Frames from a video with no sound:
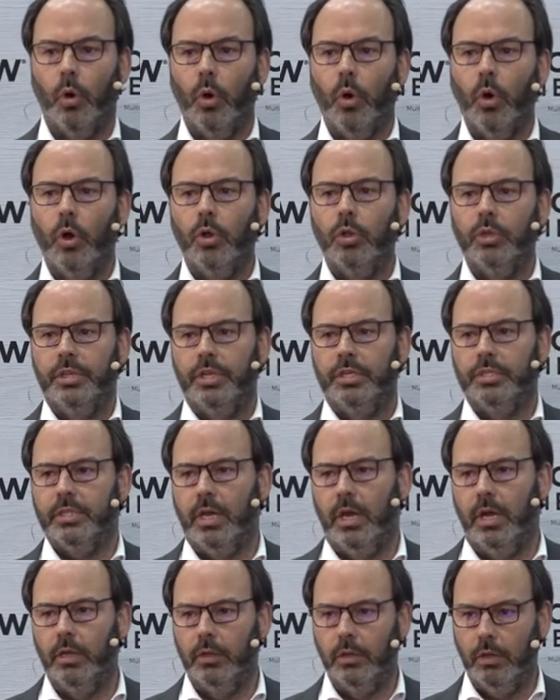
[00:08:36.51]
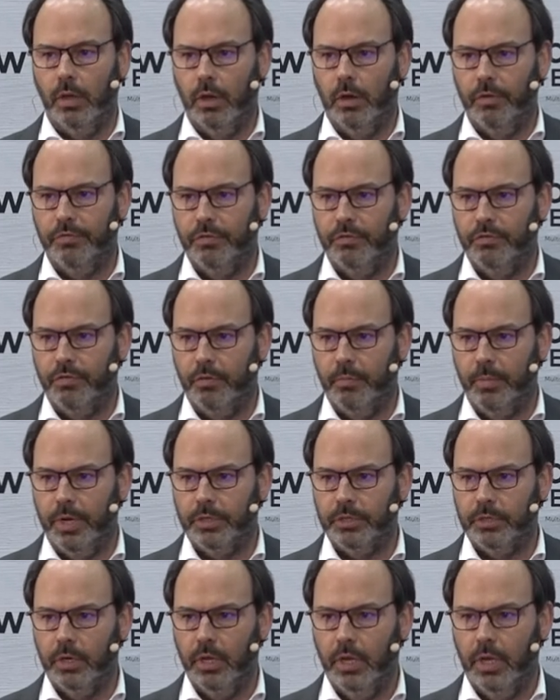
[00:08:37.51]
all this kind of
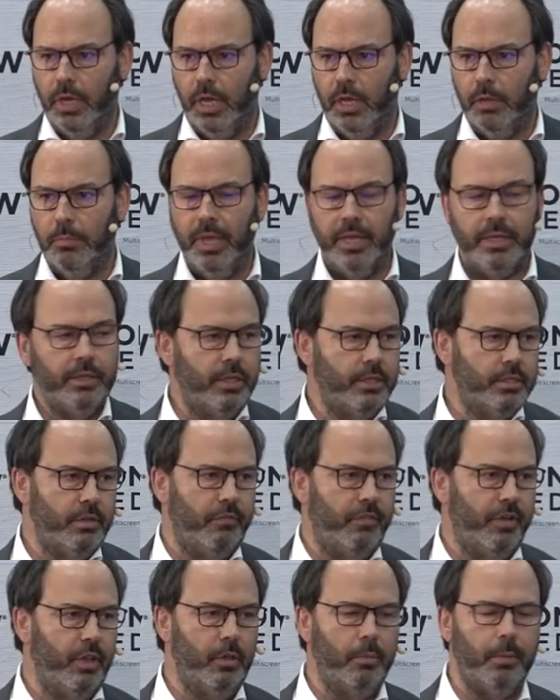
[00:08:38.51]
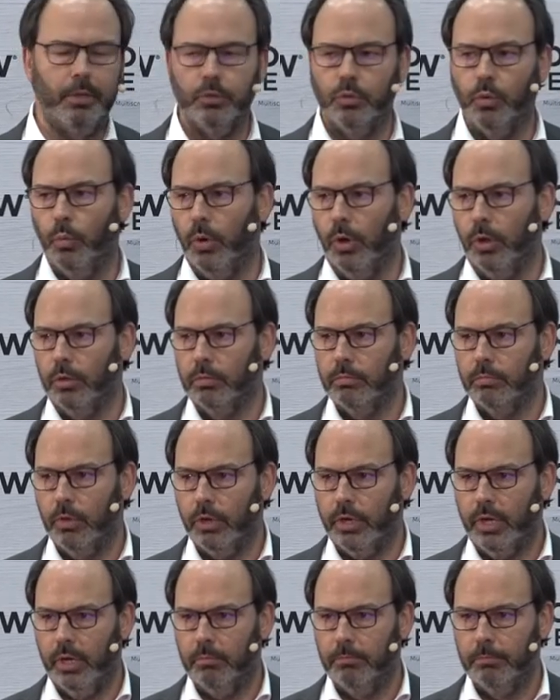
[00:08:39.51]
information and make this available to all,
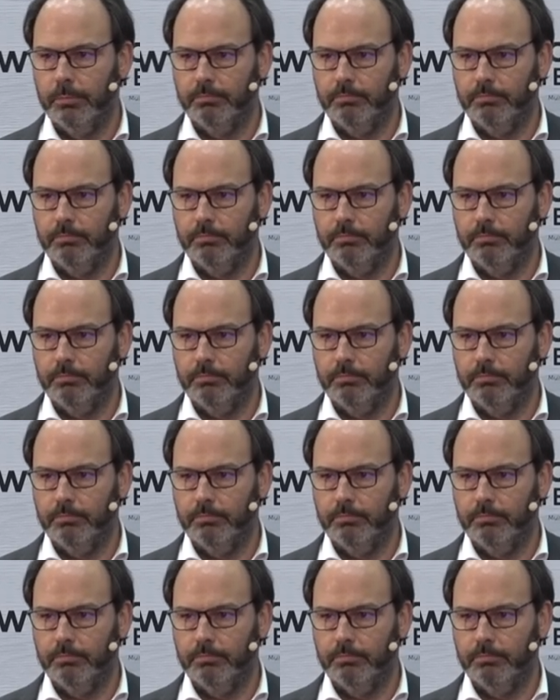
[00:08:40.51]
okay?